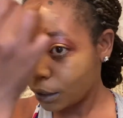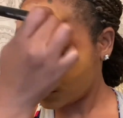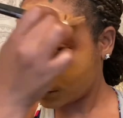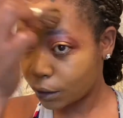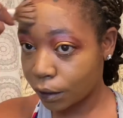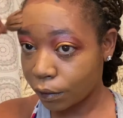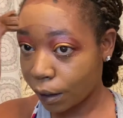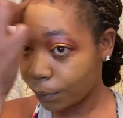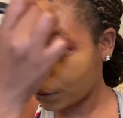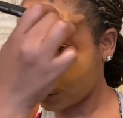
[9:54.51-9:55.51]
So
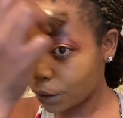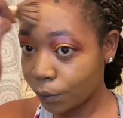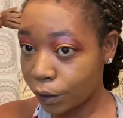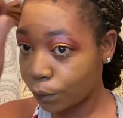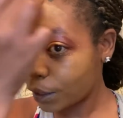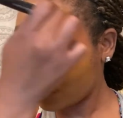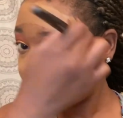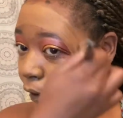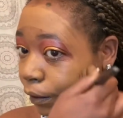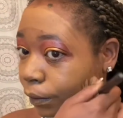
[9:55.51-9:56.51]
I'm going to go with what I
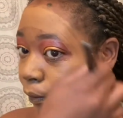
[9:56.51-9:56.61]
feel.